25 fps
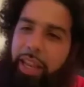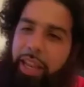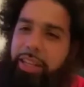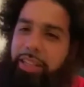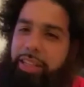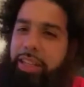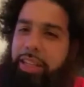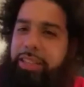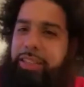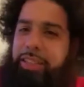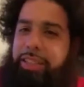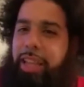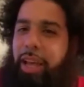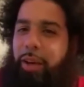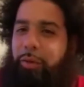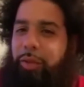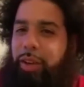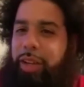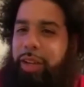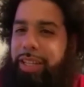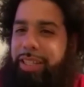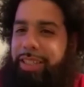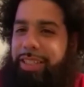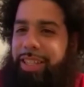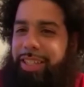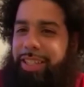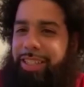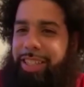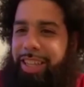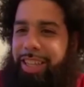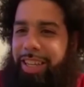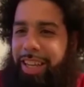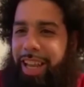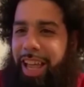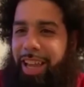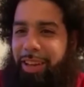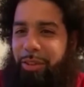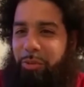there's definitely a
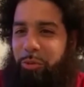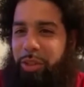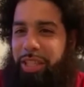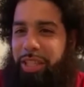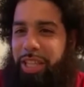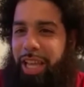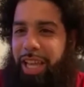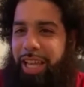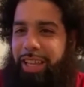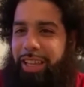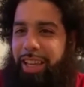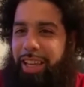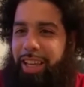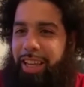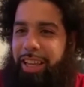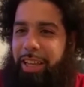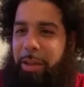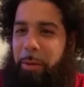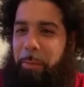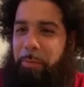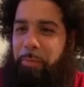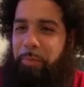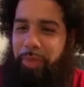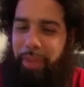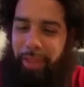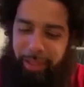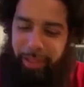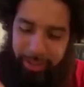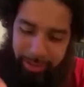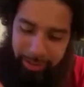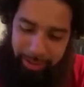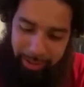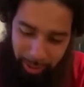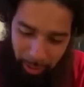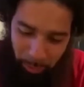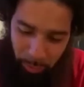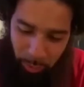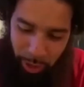disconnect with that.
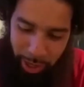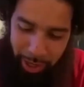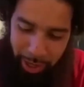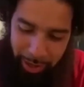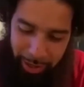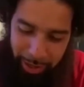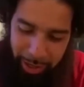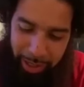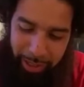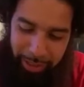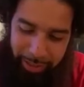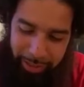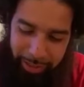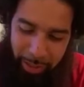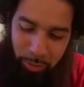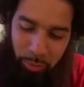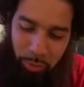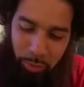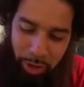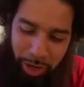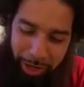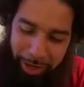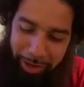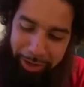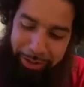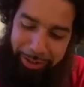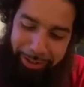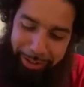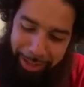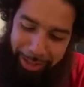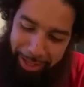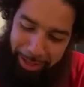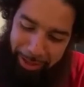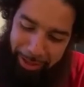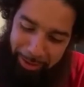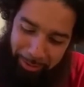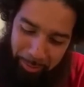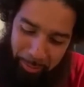Somewhere
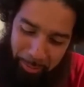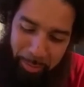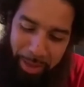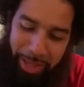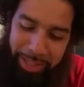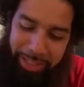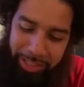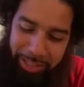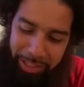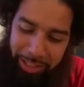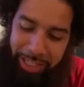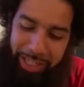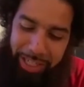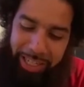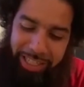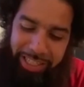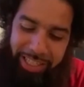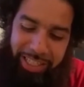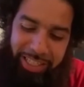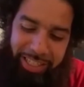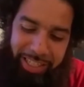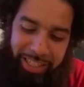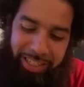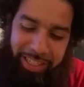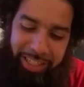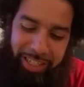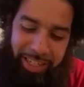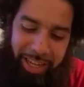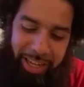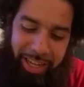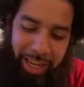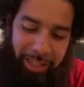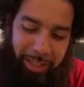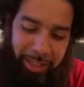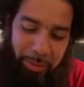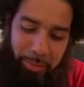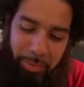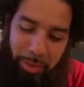mentally there's a disconnect
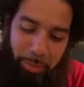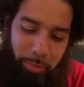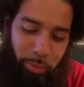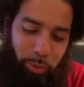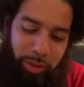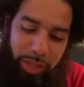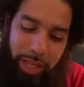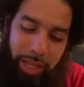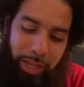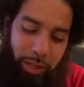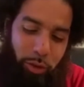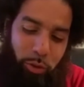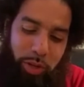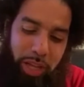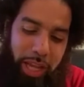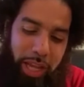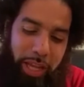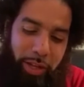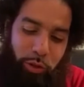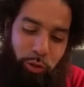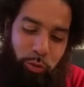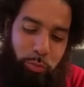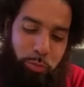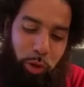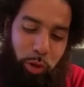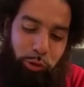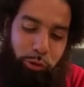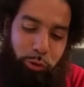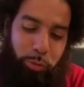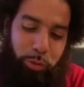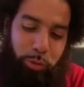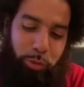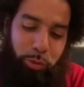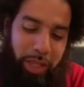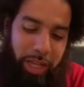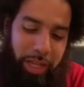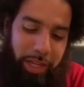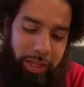that people think you can't do
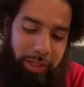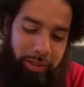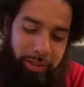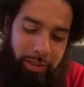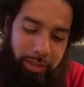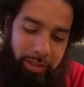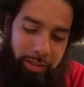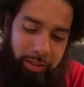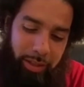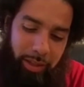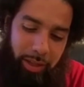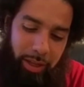multiple things.